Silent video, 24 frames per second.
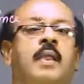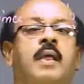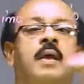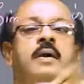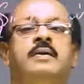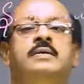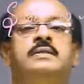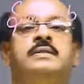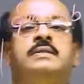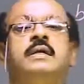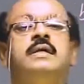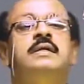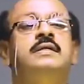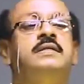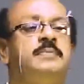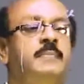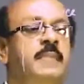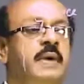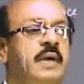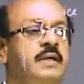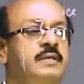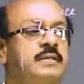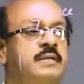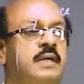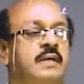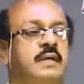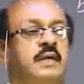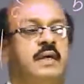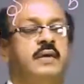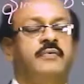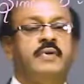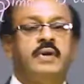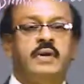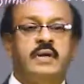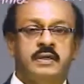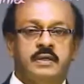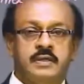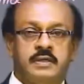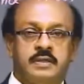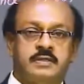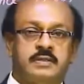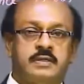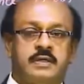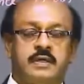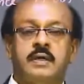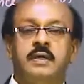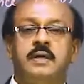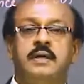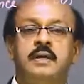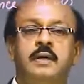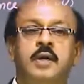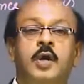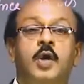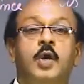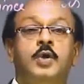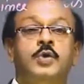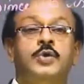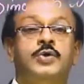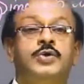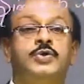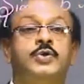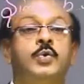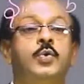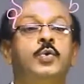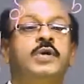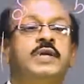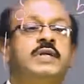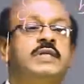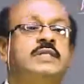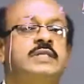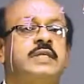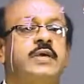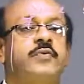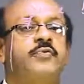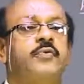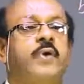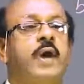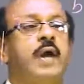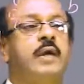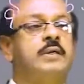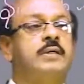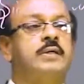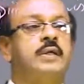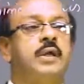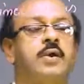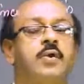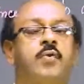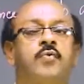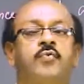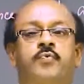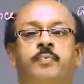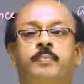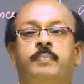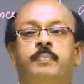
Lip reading: since b is an even integer, 2 is a factor of